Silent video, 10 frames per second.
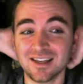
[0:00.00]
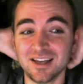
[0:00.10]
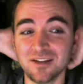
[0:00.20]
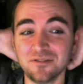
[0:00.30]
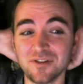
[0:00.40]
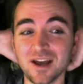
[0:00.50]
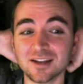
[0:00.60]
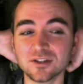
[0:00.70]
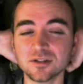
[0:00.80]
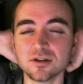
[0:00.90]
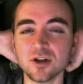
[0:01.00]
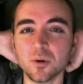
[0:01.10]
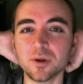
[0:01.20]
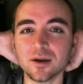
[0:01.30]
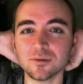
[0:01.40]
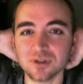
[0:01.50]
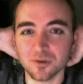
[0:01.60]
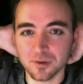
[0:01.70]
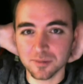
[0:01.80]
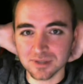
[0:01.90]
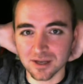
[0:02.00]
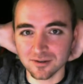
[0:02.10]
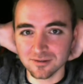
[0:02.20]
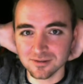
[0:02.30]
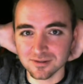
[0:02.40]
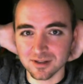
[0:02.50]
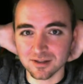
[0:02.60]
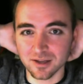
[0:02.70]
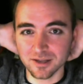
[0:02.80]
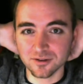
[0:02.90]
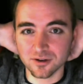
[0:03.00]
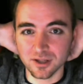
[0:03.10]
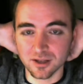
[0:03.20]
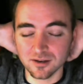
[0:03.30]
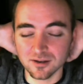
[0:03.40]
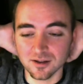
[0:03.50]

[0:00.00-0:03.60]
In fact, just knowing I was going to McDonald's, the light turning in,